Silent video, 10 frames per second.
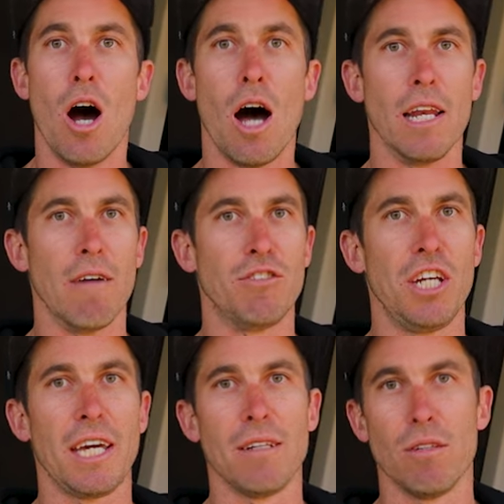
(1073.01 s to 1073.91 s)
I love
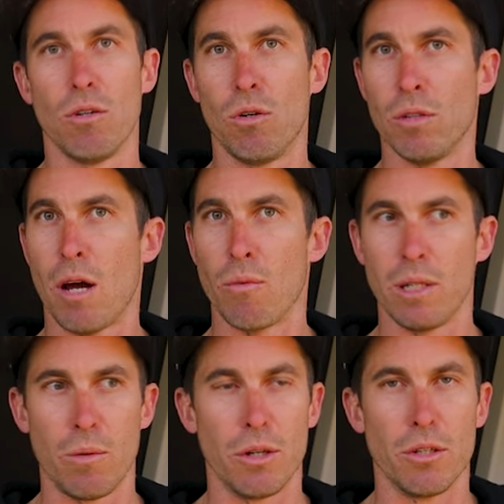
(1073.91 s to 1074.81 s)
jigging. All I
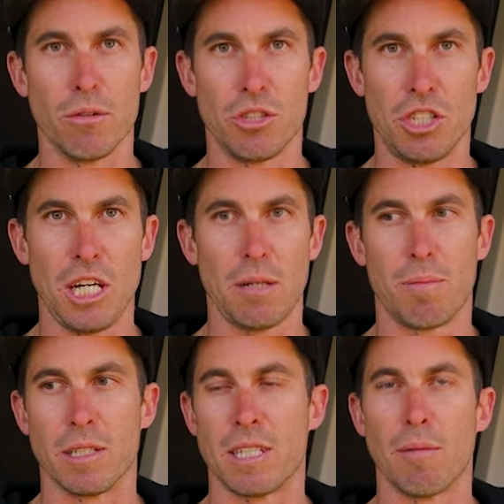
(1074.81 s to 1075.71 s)
really want to do is jig,
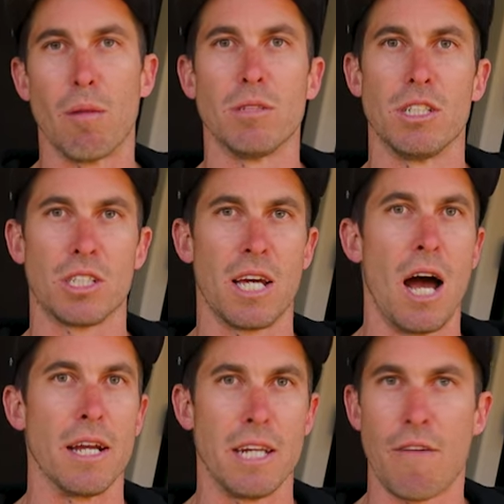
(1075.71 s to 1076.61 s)
but sometimes you just can't.